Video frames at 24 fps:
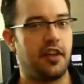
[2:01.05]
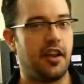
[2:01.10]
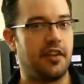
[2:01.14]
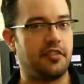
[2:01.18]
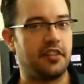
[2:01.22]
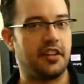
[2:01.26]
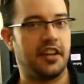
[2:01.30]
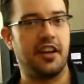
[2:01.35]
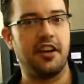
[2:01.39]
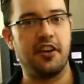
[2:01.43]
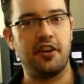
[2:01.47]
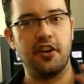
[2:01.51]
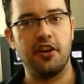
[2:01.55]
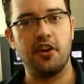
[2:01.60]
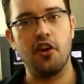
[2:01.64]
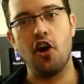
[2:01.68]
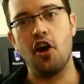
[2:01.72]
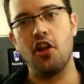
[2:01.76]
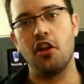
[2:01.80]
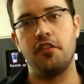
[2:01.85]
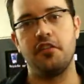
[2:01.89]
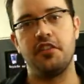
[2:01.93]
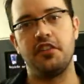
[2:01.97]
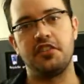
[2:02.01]
have to carry
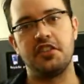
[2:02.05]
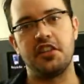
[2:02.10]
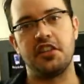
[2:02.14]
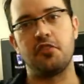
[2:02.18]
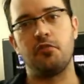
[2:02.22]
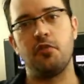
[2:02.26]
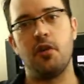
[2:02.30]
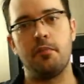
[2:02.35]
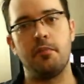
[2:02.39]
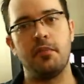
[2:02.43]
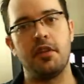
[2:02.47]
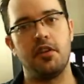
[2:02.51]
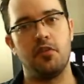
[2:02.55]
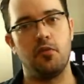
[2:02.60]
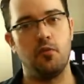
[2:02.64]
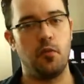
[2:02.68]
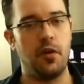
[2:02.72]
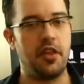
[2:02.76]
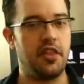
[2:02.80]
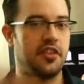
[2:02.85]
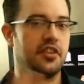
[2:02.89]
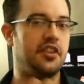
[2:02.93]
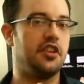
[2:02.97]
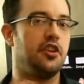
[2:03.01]
all of this equipment
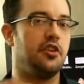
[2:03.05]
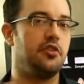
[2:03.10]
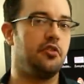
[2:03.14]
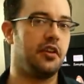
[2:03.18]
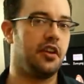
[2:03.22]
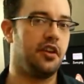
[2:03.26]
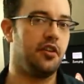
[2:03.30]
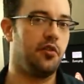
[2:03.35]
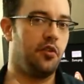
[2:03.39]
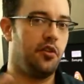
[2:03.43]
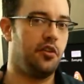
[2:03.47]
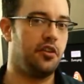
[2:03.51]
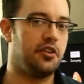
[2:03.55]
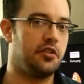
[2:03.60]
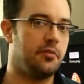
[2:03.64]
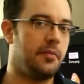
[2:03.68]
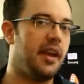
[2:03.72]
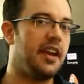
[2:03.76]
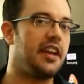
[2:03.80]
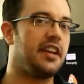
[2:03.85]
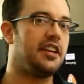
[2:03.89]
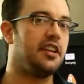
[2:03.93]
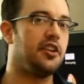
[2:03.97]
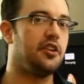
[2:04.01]
with you in order to
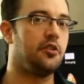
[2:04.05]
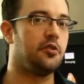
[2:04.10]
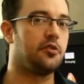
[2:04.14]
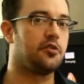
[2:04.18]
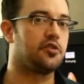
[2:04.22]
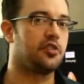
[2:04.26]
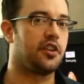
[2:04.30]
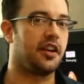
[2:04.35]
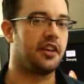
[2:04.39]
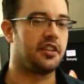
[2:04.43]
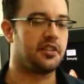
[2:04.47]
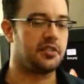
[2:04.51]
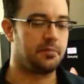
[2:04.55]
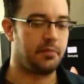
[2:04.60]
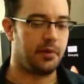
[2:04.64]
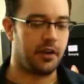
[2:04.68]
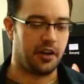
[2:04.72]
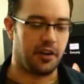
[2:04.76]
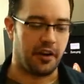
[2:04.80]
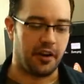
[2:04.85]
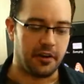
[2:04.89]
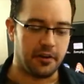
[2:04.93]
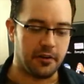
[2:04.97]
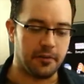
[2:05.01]
make you
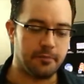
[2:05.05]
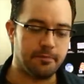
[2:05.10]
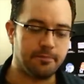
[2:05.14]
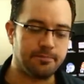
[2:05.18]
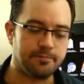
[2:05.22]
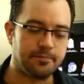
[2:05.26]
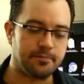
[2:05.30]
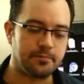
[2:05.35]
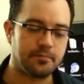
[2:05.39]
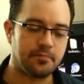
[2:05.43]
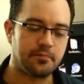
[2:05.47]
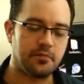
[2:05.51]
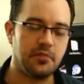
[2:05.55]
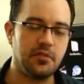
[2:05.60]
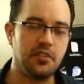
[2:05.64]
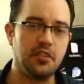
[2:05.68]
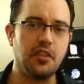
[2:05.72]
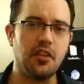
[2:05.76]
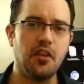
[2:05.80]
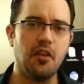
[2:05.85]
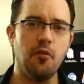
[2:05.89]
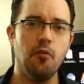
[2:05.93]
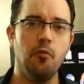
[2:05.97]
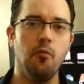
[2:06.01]
transparent.
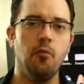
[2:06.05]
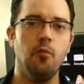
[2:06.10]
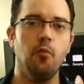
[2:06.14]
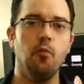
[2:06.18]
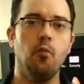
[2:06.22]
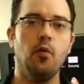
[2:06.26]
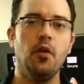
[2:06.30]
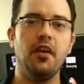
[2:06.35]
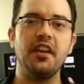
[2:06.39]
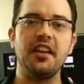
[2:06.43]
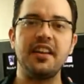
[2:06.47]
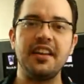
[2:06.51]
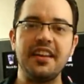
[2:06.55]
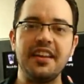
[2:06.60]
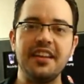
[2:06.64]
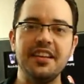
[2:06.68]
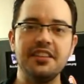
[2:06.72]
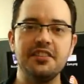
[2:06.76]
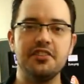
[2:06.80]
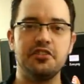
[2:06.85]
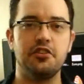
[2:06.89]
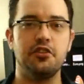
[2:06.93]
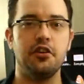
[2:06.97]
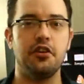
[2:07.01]
What it
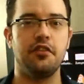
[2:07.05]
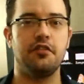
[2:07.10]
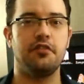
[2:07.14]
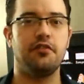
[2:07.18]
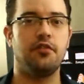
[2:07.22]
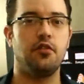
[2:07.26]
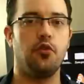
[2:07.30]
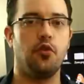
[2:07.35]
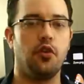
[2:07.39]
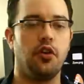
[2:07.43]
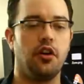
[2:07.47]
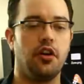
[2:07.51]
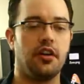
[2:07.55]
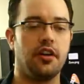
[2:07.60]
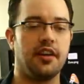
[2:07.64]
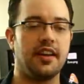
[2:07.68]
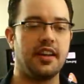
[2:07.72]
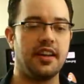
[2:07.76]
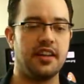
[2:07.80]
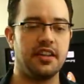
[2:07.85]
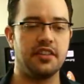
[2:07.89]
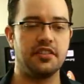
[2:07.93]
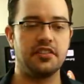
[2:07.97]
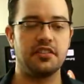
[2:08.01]
is good for
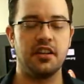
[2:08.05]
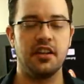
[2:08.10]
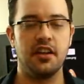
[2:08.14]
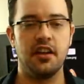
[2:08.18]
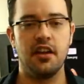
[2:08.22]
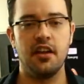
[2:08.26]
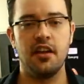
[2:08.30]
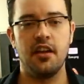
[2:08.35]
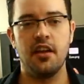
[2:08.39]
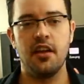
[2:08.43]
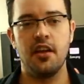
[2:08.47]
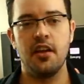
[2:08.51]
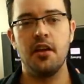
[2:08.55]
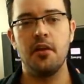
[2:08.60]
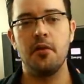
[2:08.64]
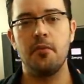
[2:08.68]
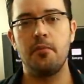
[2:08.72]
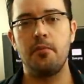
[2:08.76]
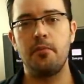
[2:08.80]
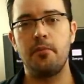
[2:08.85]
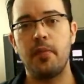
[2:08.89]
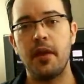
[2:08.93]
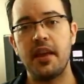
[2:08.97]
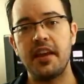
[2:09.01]
is
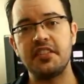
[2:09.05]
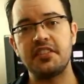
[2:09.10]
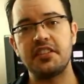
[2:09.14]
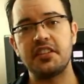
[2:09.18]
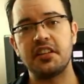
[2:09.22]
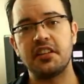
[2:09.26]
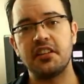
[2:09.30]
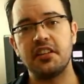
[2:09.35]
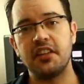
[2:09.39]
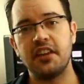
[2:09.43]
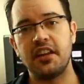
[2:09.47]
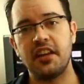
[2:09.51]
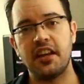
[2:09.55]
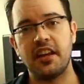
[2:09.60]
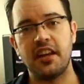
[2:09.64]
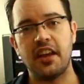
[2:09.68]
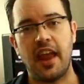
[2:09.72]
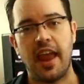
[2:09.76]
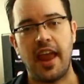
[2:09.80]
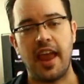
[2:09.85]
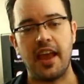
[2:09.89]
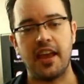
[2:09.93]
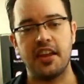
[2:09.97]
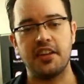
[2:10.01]
basically,
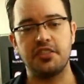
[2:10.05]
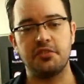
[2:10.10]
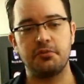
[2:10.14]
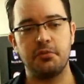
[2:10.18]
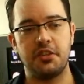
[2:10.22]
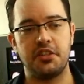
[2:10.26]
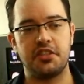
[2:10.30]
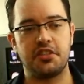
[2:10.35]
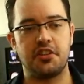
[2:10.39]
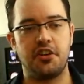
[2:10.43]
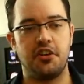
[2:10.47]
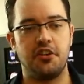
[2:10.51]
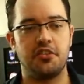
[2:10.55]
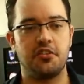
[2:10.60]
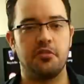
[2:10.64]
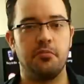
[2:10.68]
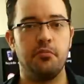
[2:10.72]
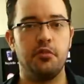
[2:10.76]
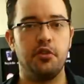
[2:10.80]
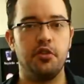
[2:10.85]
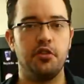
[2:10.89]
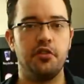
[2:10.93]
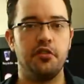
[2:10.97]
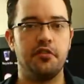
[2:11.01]
as we start to
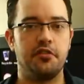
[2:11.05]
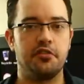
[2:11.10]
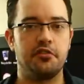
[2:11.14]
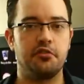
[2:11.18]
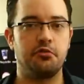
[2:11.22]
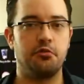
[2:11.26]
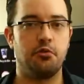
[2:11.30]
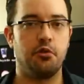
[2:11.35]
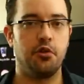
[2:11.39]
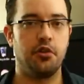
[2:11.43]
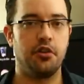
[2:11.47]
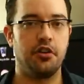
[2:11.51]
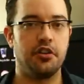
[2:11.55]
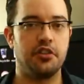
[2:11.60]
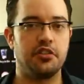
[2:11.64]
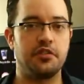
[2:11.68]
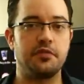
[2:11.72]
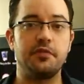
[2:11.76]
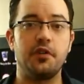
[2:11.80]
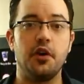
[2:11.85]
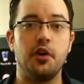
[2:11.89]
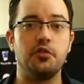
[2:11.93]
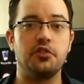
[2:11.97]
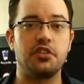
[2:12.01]
move towards
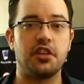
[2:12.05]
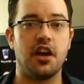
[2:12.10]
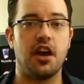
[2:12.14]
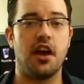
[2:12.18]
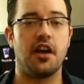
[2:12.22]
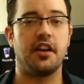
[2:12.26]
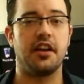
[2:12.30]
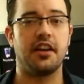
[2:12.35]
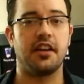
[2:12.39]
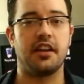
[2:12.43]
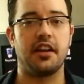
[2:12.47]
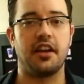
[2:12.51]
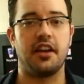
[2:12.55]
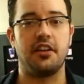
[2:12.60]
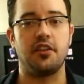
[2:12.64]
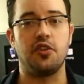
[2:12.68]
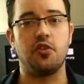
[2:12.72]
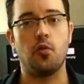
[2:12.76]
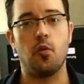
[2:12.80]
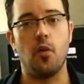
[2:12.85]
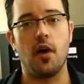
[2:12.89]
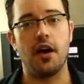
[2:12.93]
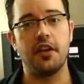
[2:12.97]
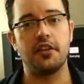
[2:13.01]
photonic and
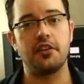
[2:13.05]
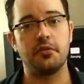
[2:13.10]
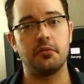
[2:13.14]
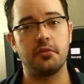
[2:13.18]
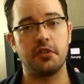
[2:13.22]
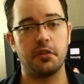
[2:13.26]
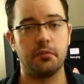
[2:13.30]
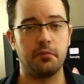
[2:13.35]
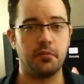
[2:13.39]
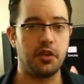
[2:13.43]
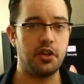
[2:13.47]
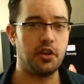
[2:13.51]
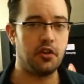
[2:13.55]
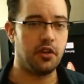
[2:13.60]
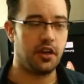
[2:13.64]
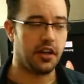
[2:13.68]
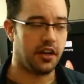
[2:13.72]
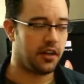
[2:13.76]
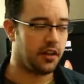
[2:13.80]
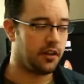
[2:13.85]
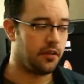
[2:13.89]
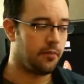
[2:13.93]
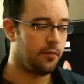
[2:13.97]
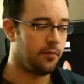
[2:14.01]
quantum
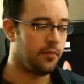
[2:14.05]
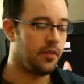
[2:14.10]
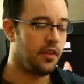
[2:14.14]
computing,